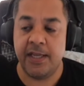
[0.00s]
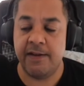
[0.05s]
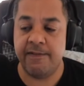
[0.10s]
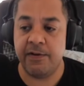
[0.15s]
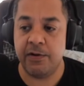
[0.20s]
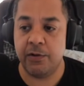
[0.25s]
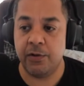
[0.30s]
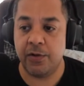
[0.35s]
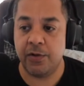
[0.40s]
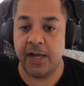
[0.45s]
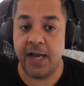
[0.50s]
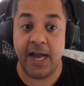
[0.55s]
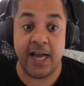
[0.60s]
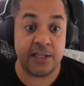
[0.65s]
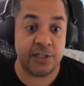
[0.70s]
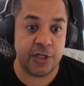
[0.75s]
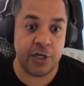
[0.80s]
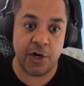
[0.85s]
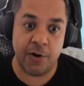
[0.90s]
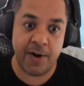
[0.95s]
if you look at
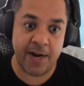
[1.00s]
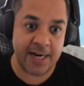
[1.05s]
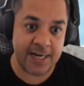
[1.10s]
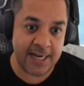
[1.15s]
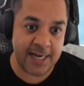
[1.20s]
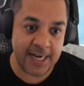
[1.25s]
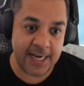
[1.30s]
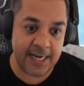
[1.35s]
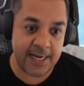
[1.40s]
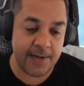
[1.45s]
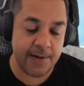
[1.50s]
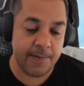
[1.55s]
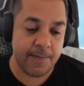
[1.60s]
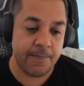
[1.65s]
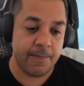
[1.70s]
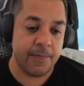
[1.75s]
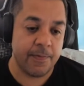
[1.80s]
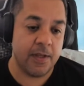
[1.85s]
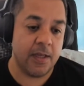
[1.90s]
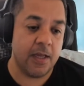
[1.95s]
Azure AD,
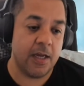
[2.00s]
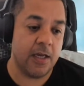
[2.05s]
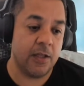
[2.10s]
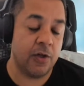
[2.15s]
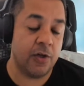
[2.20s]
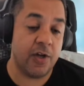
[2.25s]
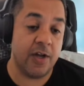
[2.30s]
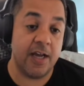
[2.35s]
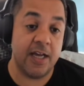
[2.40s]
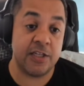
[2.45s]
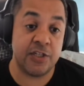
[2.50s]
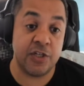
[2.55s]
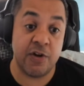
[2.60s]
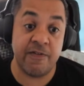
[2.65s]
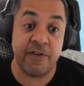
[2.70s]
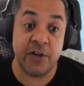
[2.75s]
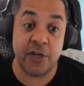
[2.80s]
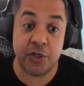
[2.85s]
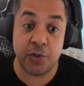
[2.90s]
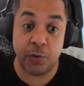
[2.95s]
look at
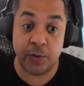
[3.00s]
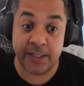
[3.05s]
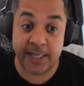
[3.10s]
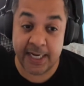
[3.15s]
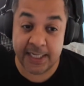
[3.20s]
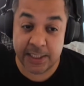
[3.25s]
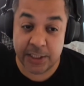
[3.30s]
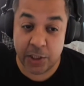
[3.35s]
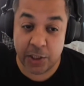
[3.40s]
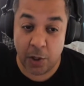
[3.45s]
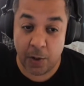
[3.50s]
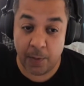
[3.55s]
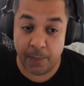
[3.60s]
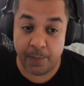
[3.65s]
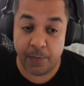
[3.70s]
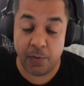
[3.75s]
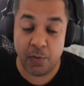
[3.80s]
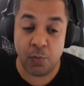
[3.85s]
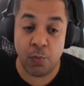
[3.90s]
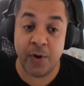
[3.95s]
Azure Virtual
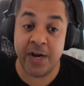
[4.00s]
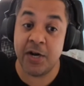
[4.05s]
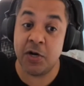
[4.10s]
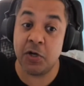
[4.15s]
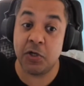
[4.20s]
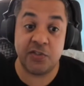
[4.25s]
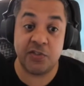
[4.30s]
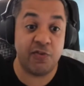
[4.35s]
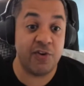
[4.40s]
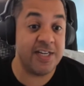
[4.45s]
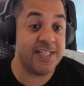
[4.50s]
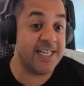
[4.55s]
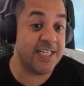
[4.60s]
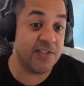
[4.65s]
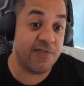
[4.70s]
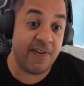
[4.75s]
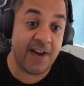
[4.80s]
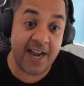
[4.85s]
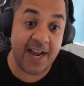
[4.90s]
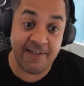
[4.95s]
Desktop, Windows
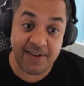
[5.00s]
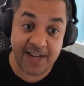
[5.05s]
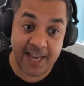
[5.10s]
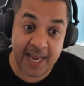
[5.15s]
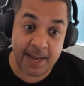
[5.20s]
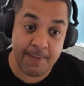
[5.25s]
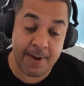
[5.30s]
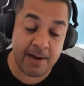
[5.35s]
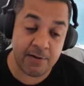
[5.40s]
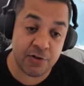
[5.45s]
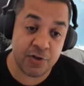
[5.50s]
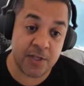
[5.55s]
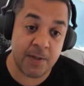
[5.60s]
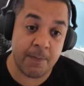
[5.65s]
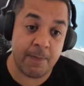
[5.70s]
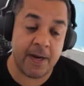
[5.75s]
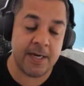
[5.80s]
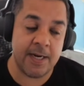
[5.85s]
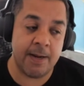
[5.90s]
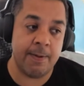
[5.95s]
365 came out during
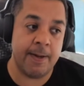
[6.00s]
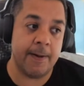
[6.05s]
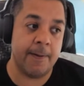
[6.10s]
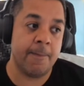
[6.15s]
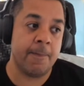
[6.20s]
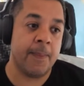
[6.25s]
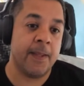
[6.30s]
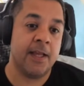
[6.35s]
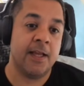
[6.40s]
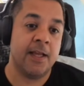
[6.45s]
the pandemic.